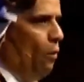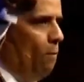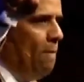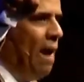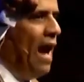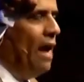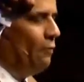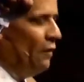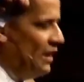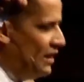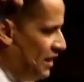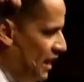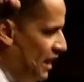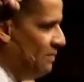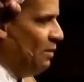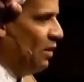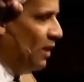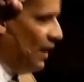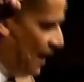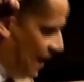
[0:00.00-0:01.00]
my
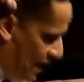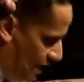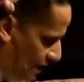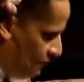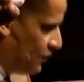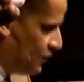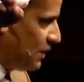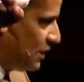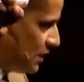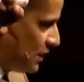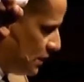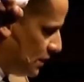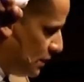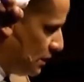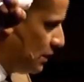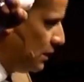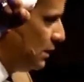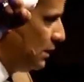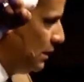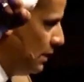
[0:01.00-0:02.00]
Redeemer lives.
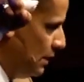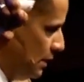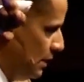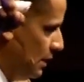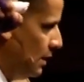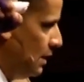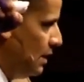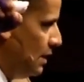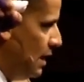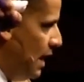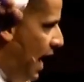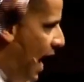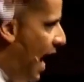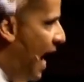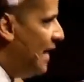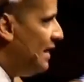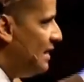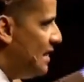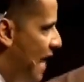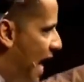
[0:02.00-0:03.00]
I
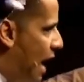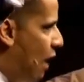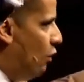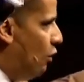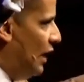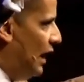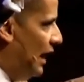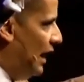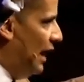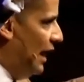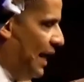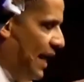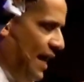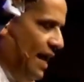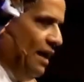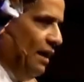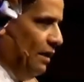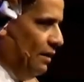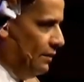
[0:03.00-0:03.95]
know he lives.